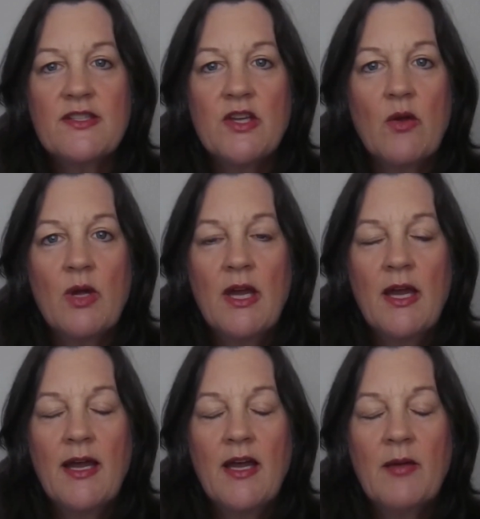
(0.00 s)
So
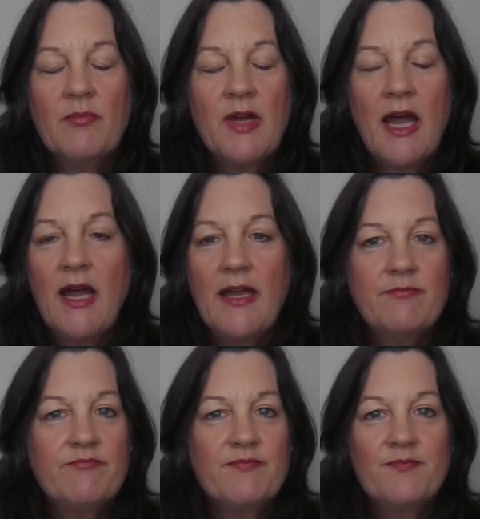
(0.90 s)

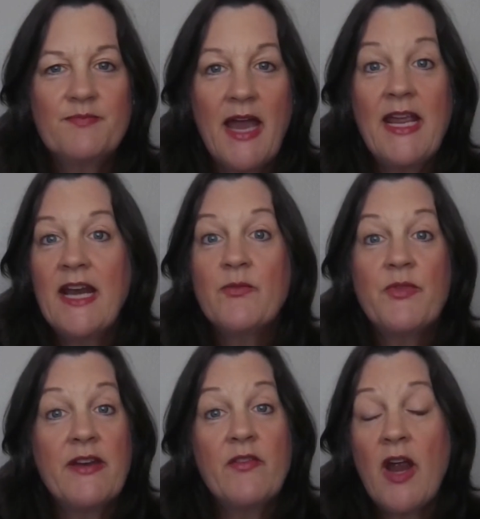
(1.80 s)
I connect with
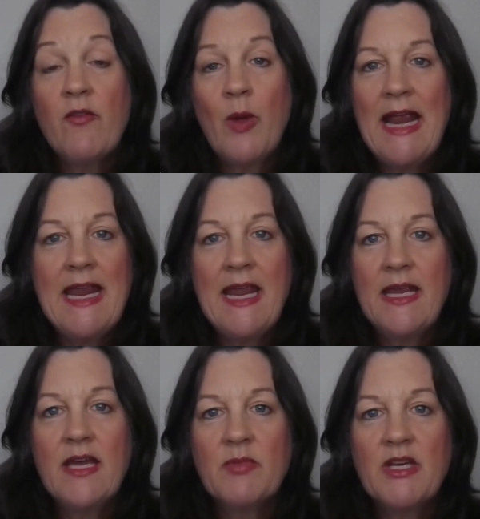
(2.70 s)
everyone I
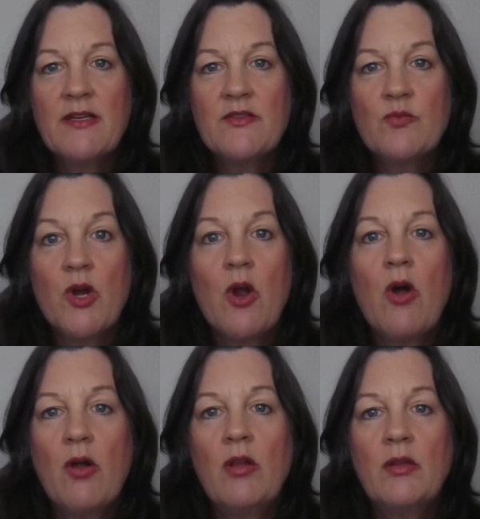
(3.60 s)
can because we're
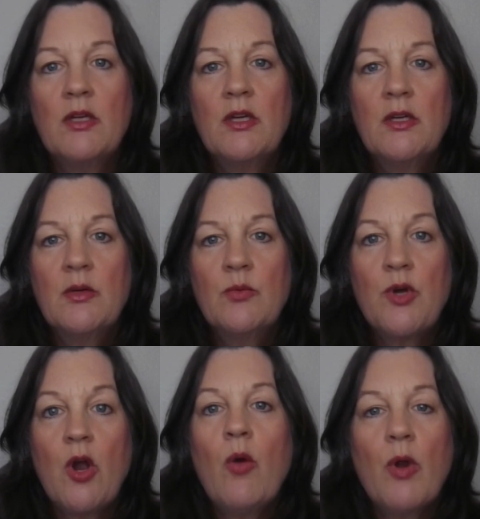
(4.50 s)
all
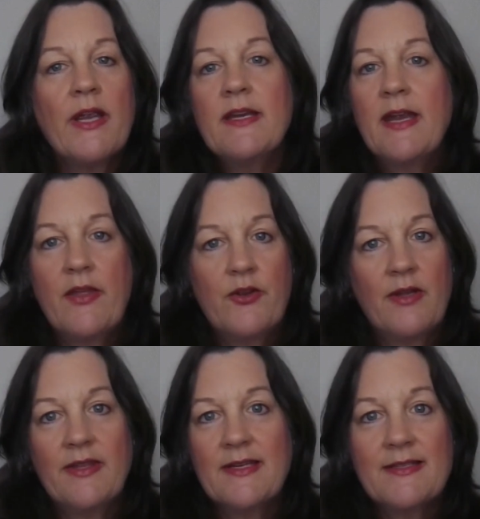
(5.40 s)
working together
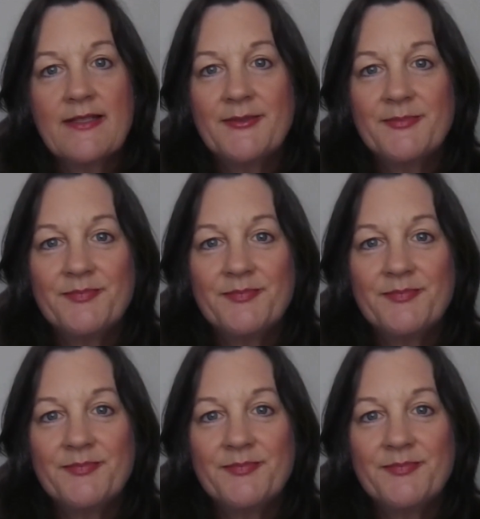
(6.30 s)
on this.